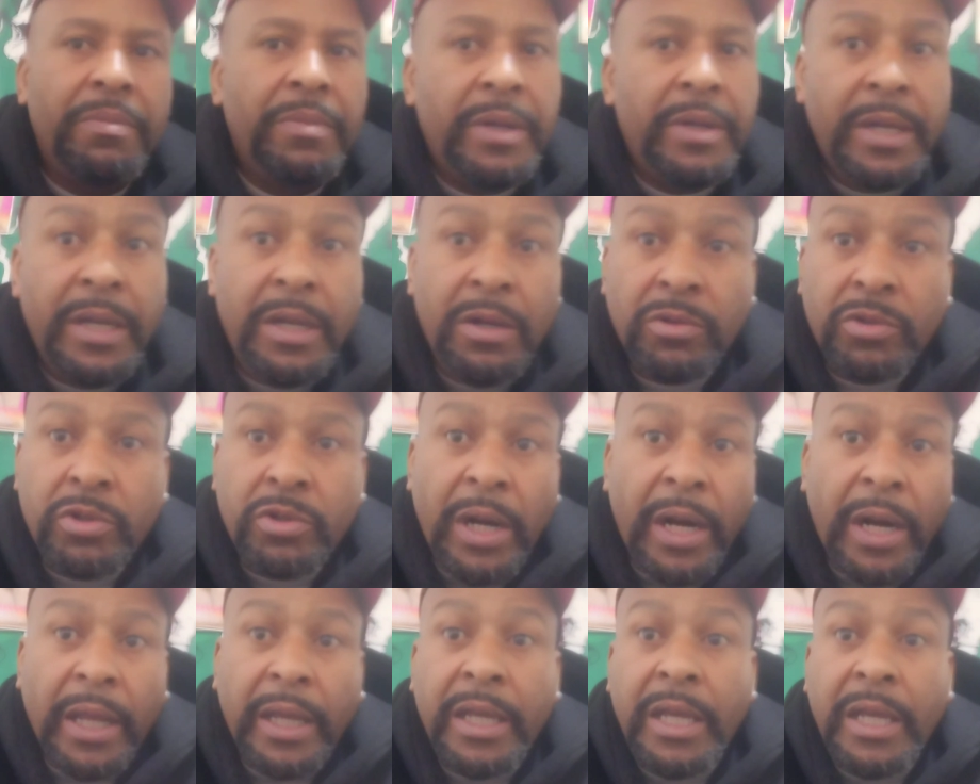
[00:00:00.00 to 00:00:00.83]
Man, he gonna
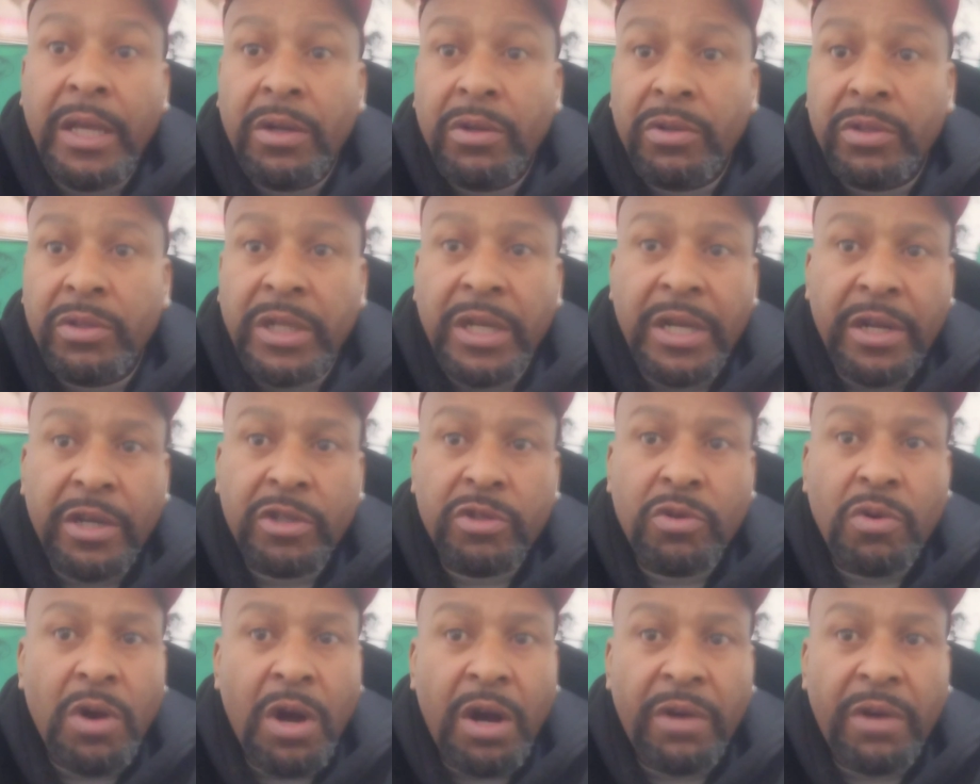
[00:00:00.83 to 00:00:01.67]
try to kill
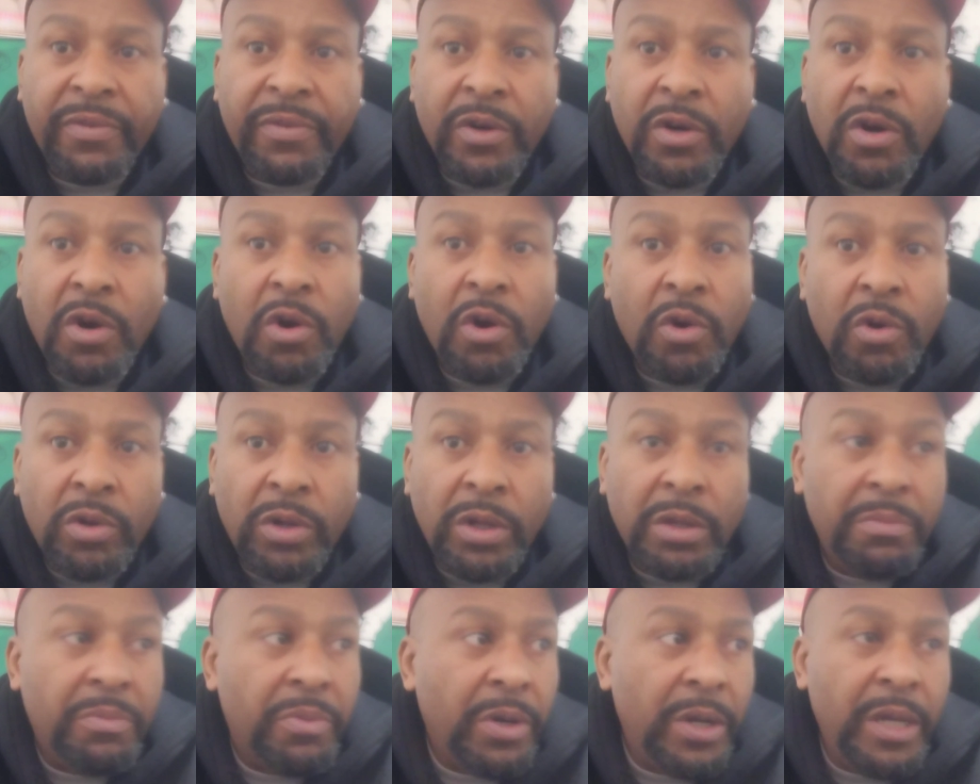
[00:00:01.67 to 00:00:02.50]
Terrence Crawford
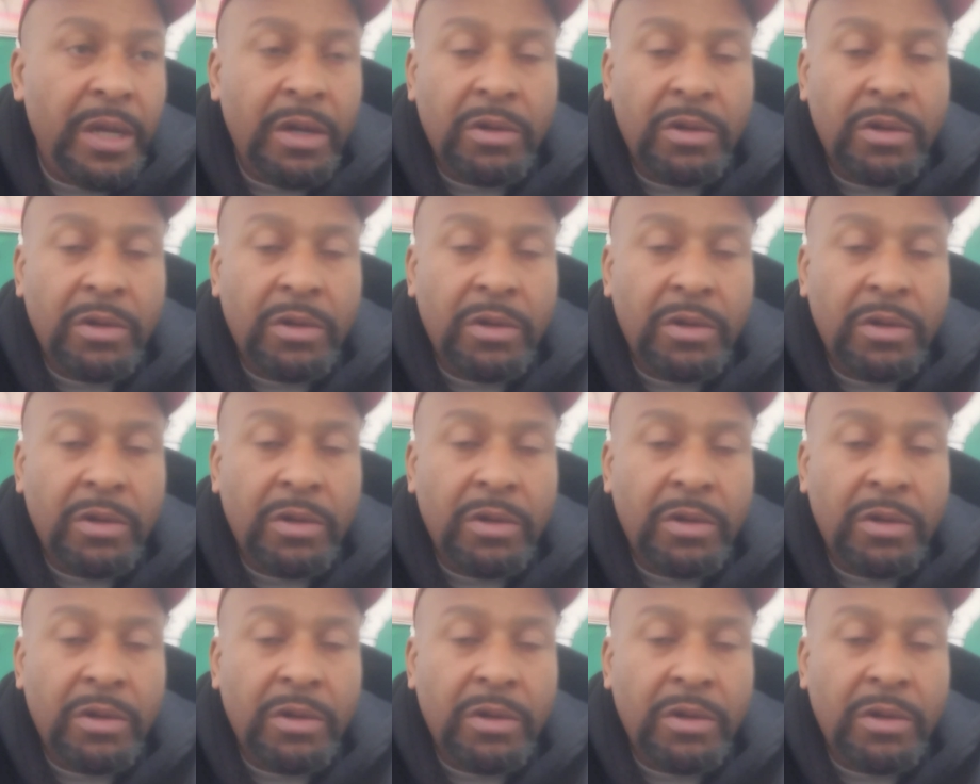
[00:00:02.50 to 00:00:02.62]
early, bruh.